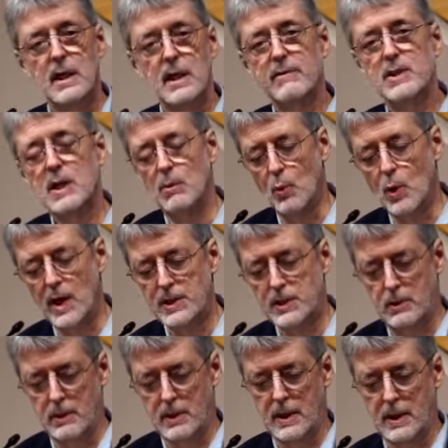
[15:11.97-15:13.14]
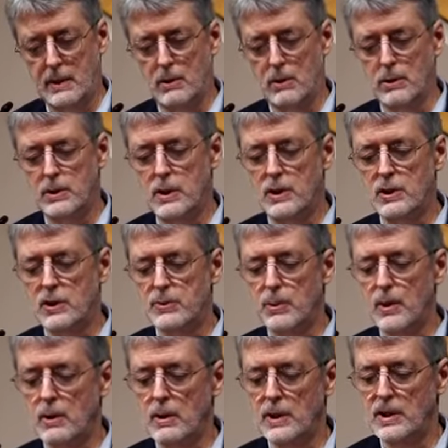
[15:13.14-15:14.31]
Even some Western thinkers, such as
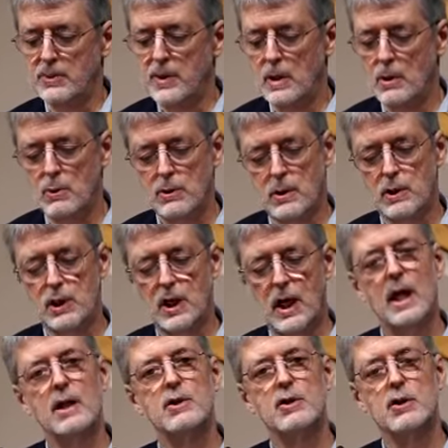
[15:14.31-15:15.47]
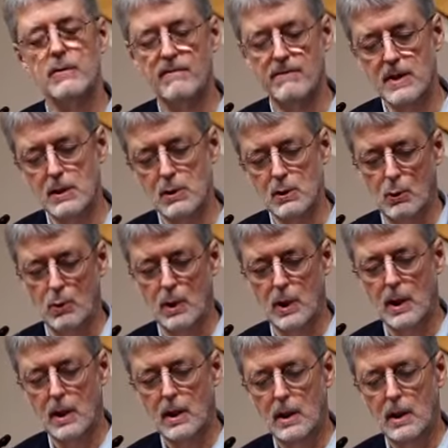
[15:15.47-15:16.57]
Berkeley and Spinoza, challenged the view